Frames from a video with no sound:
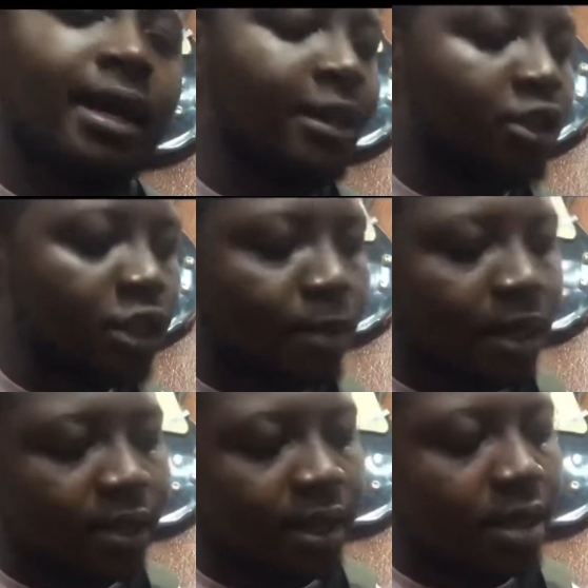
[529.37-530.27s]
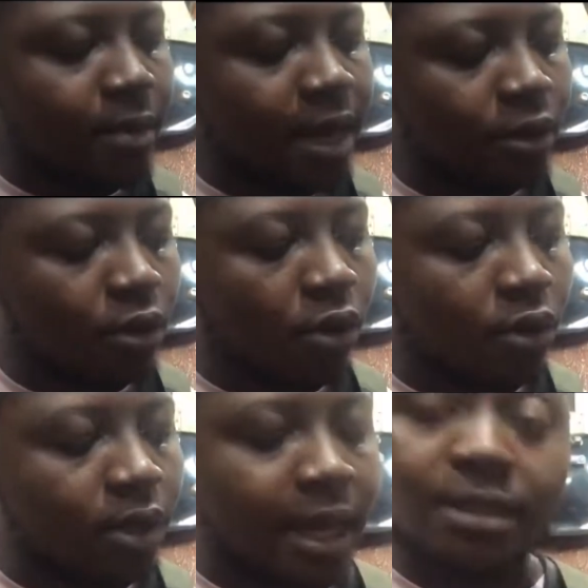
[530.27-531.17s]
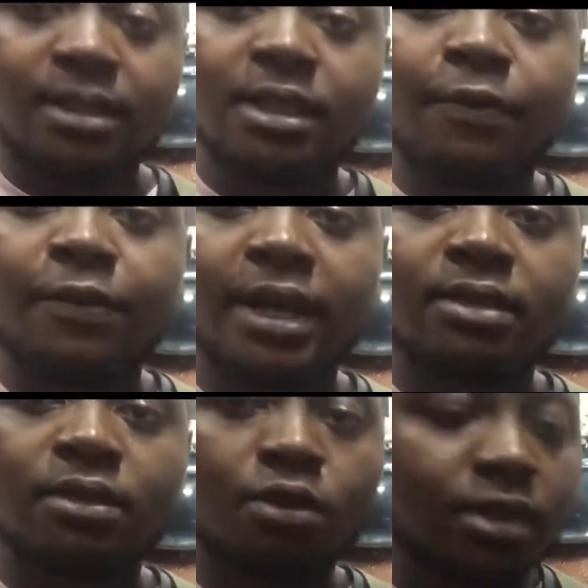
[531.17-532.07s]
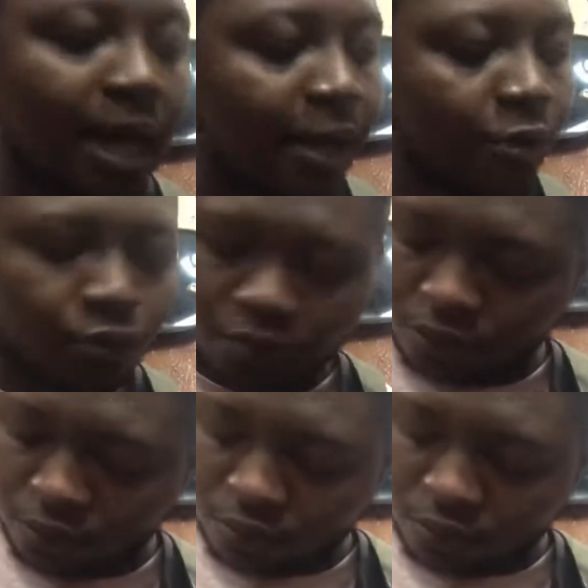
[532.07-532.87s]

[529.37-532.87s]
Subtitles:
I just play the E minor chord and still fret those high notes.